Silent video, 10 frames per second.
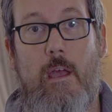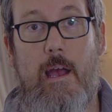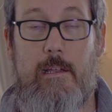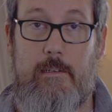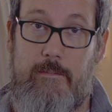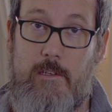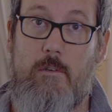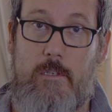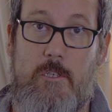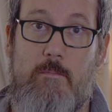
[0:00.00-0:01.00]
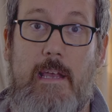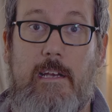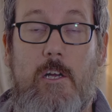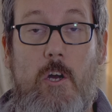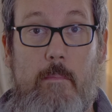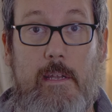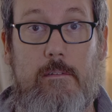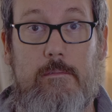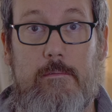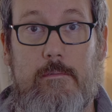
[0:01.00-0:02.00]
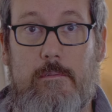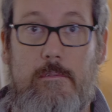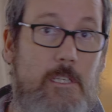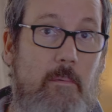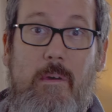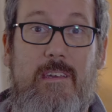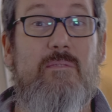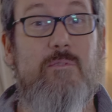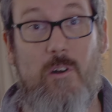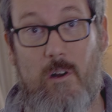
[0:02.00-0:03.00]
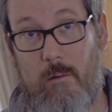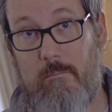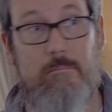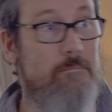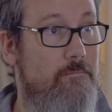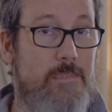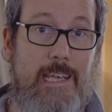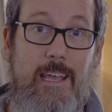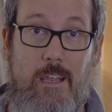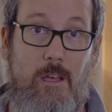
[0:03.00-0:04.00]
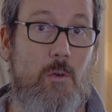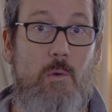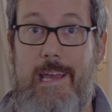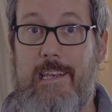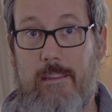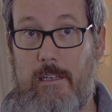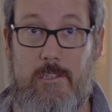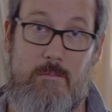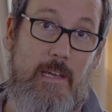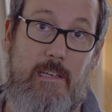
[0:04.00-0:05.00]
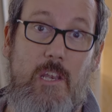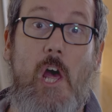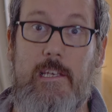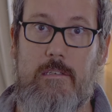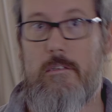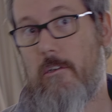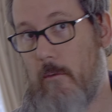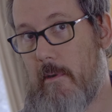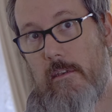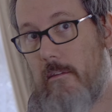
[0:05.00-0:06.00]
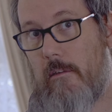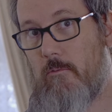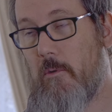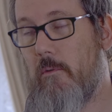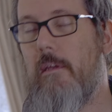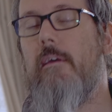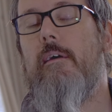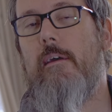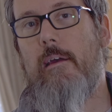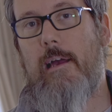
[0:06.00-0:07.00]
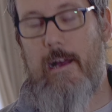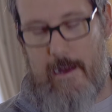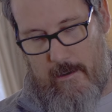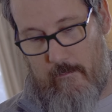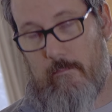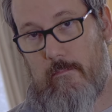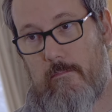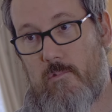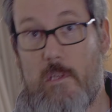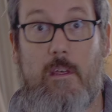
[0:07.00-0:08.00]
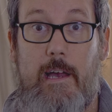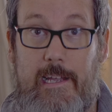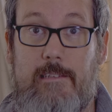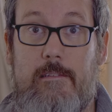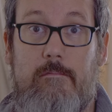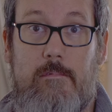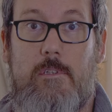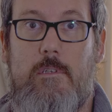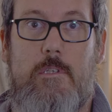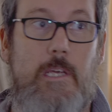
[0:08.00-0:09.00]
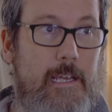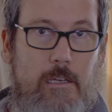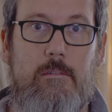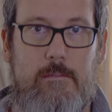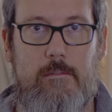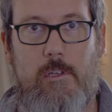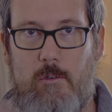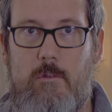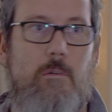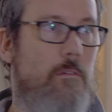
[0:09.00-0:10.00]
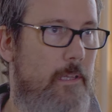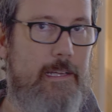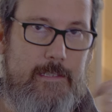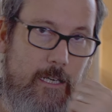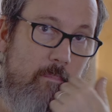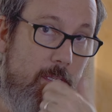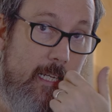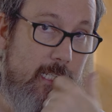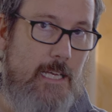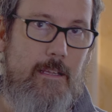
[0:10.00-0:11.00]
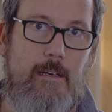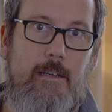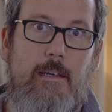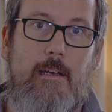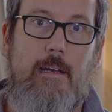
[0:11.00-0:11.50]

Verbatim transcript: And if you could just make a comment, tell me where you're from, say hello, anything, just make a nice comment, nothing rude, um, so that I can check you're all linked up and things like that.